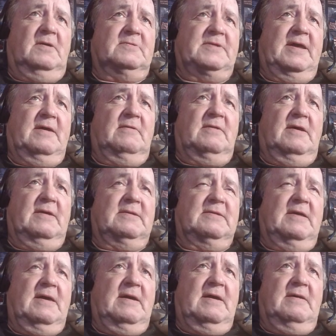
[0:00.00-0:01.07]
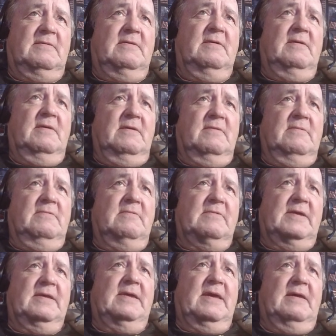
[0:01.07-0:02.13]
town like that, you
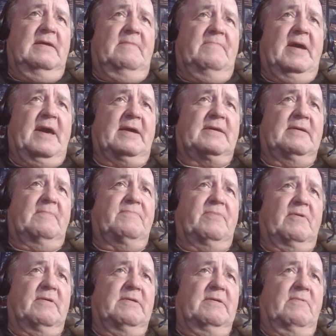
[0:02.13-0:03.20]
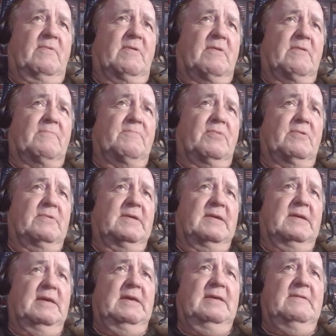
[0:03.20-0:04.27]
can get a back up where you were
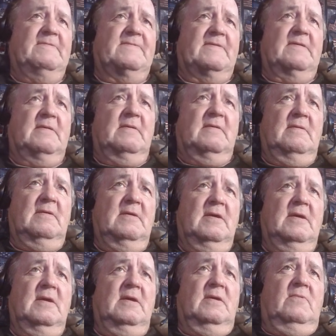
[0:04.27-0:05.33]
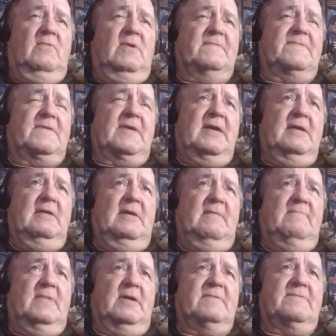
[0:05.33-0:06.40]
pretty easy. Once again,
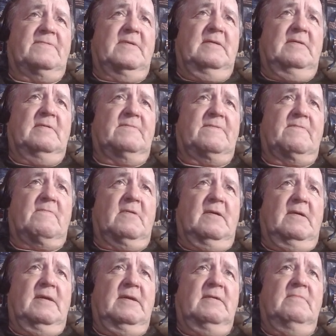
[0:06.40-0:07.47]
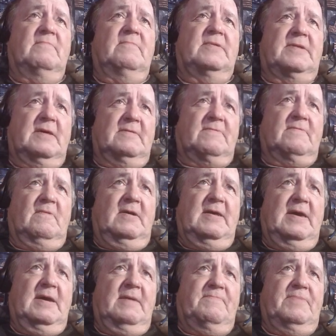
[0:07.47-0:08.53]
I'm not saying that's right, but that's what
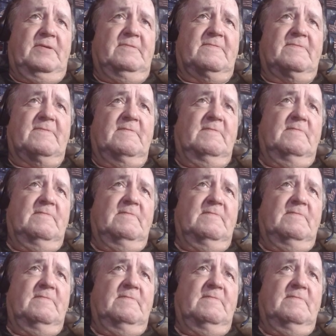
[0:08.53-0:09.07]
happens.